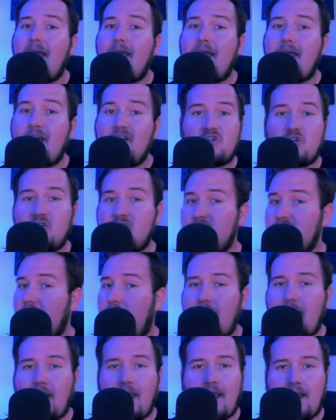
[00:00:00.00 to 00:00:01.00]
It shouldn't shock
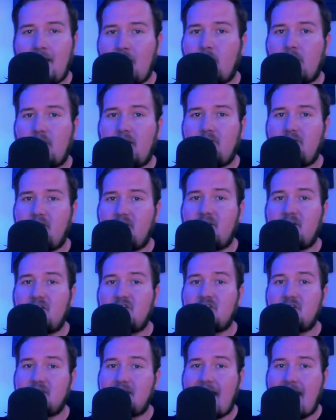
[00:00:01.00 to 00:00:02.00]
anyone if he
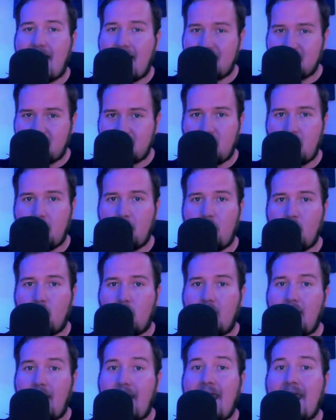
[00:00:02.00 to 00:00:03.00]
finishes as a
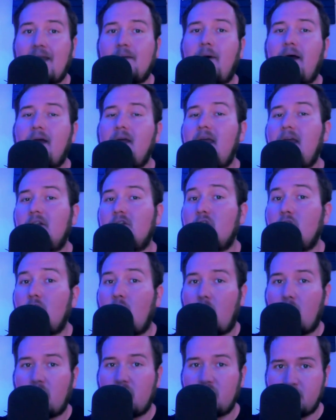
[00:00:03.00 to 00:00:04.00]
QB1 and by a
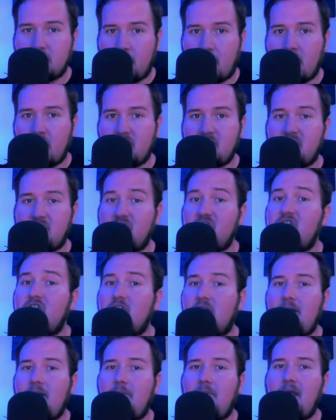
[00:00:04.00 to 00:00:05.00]
large margin should
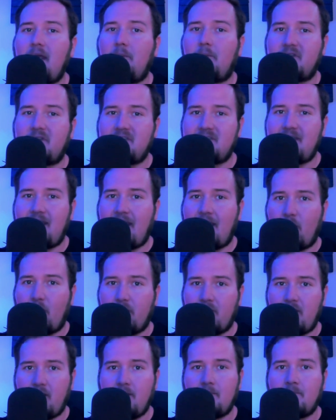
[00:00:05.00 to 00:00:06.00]
he be able to stay
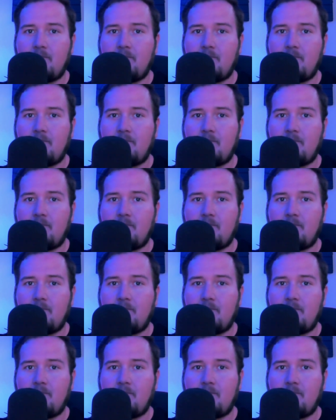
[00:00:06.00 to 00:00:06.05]
healthy.